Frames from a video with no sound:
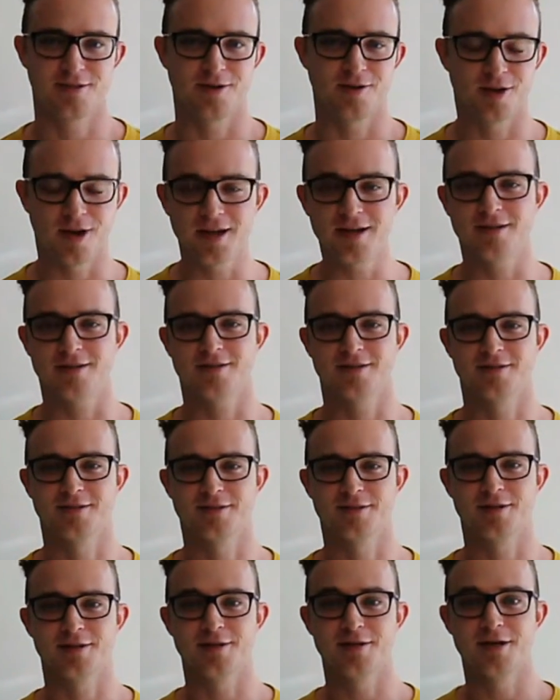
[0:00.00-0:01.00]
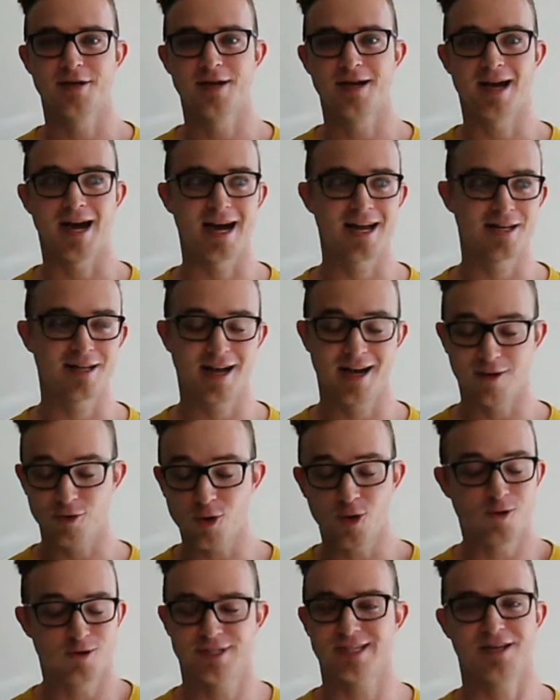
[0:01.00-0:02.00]
alright? Of
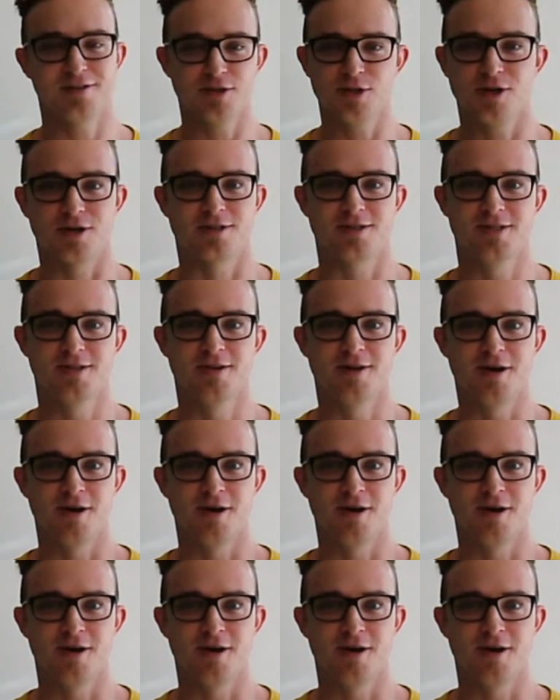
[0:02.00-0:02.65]
course I looked.